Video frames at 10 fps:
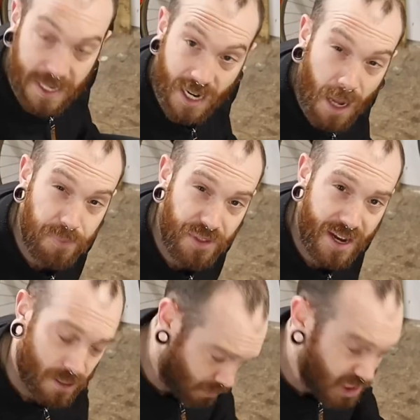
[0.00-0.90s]
being up
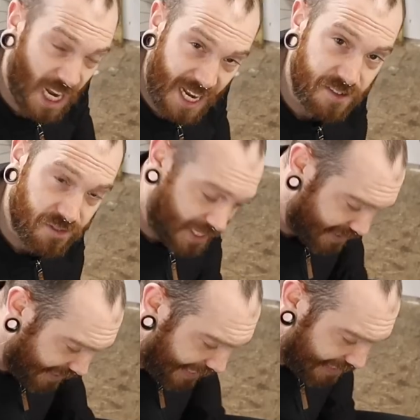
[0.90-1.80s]
there, kind of
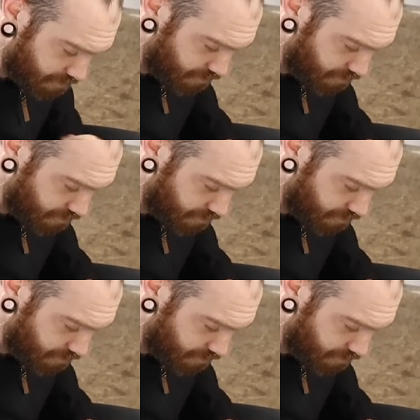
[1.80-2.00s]
like that.